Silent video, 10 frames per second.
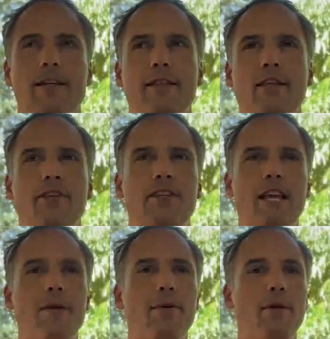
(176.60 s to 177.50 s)
the
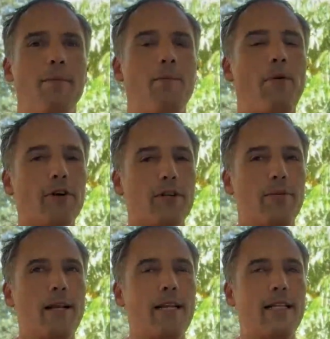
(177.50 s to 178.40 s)
several
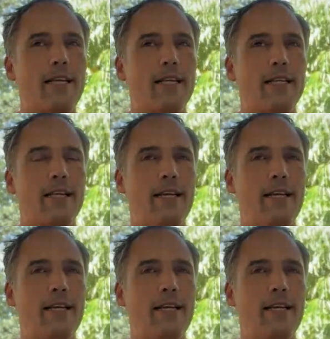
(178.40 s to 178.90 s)
possibilities